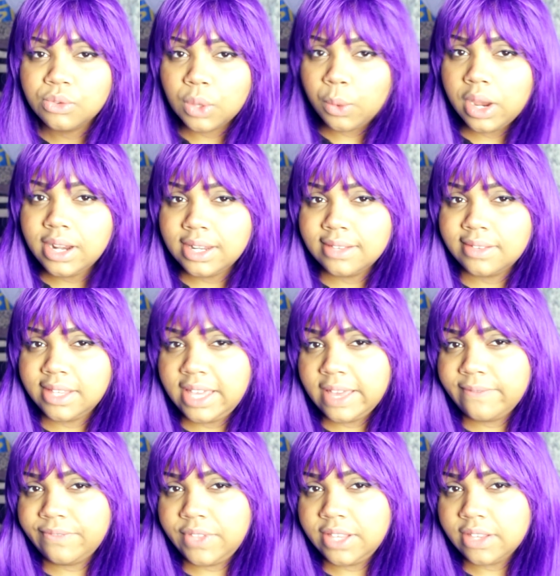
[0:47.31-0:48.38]
So I wanted to see
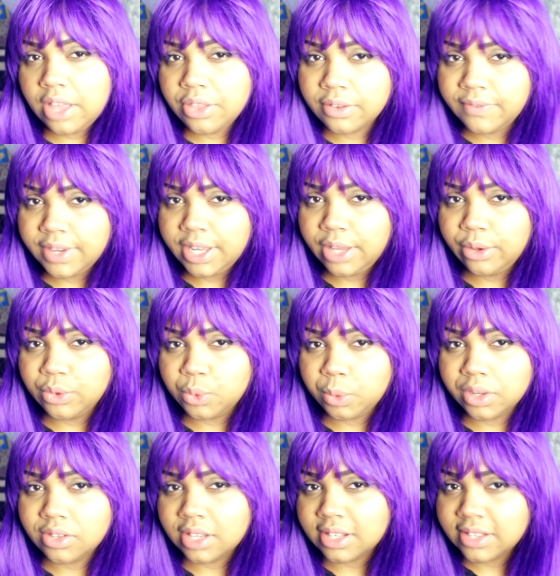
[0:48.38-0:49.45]
if these other videos
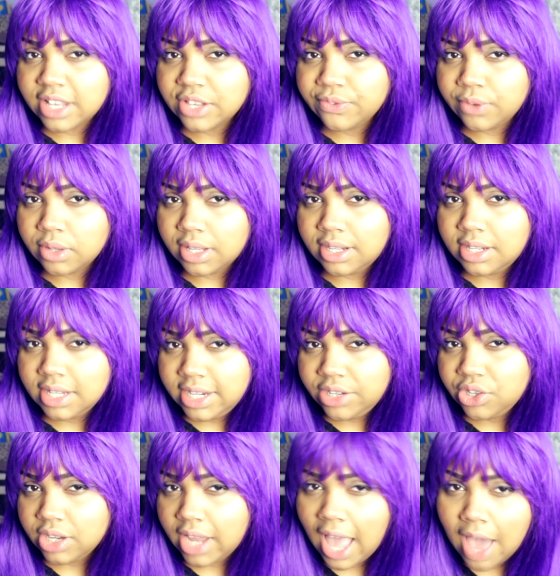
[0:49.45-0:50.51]
were successful in
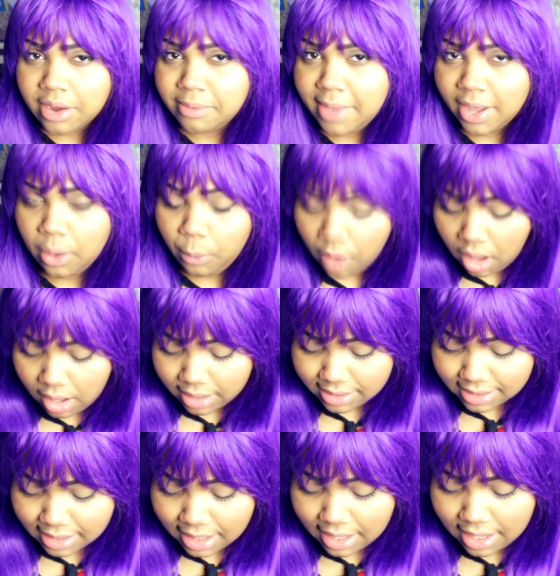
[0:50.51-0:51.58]
teaching how to make a
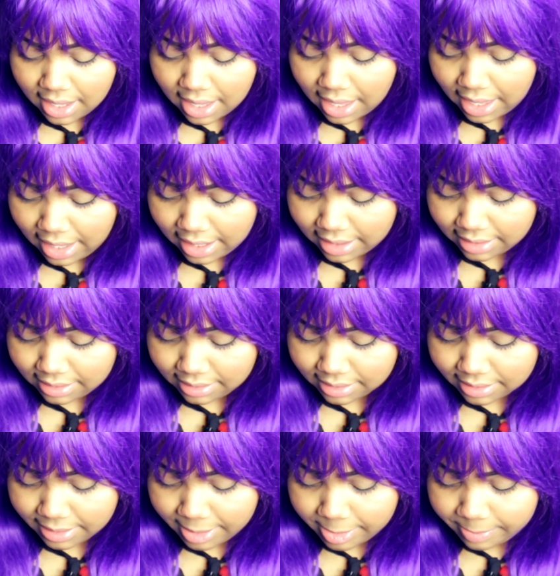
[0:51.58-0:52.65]
wand. And,
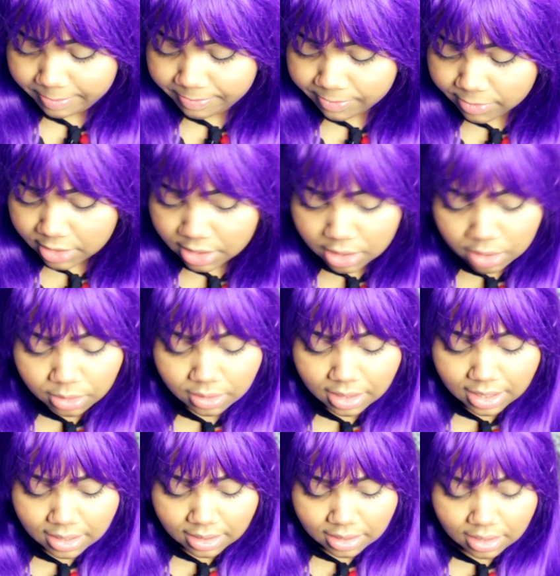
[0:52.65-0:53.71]
you know,
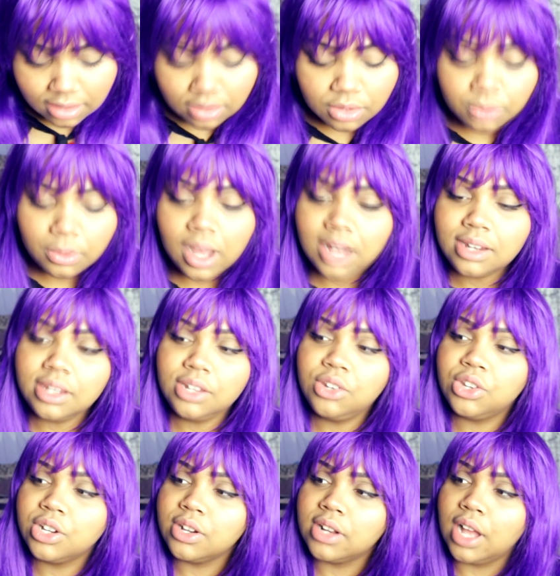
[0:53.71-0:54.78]
the wand didn't
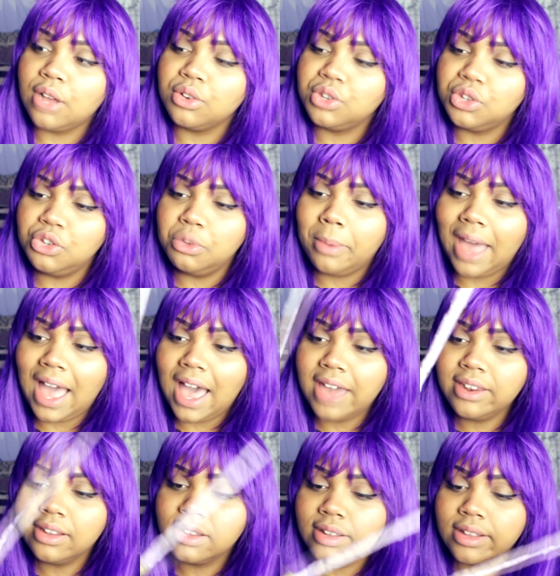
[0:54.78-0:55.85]
turn out too
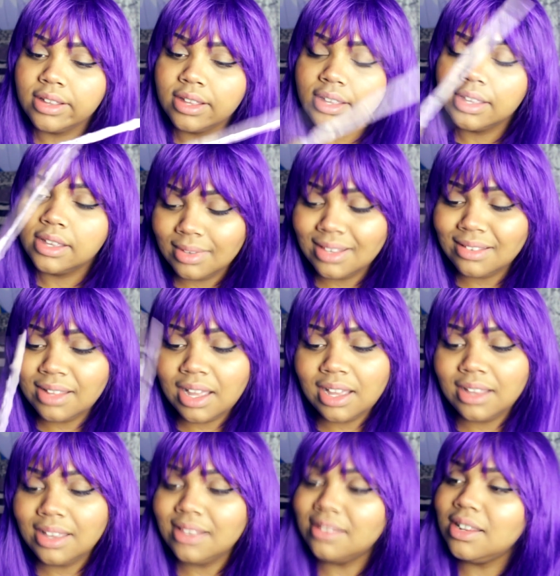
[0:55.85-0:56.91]
bad. It's
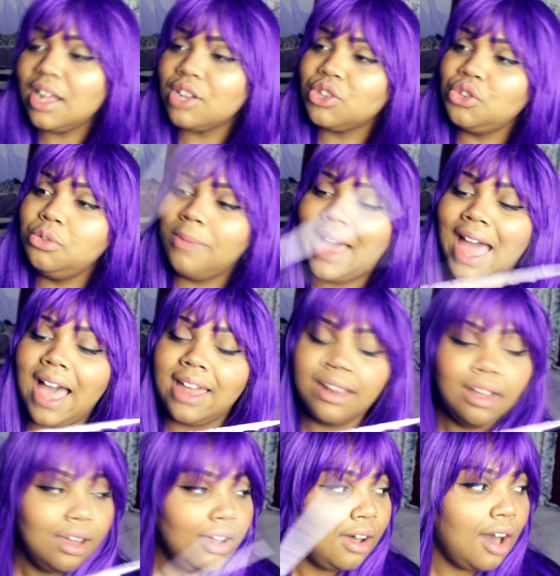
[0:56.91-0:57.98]
not too bad,
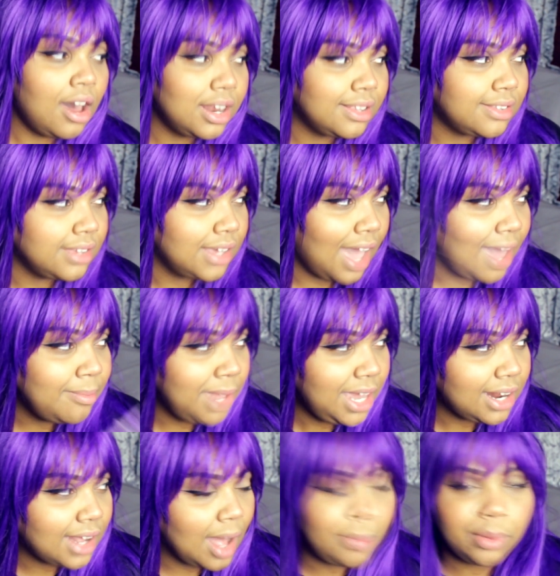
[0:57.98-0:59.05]
honestly. I made
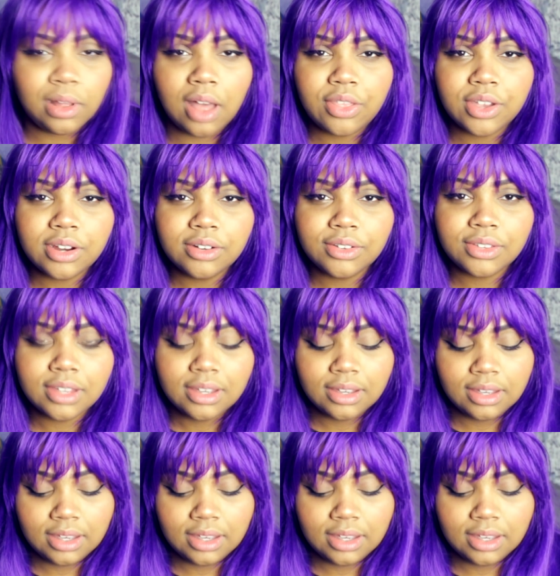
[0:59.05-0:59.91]
a couple others,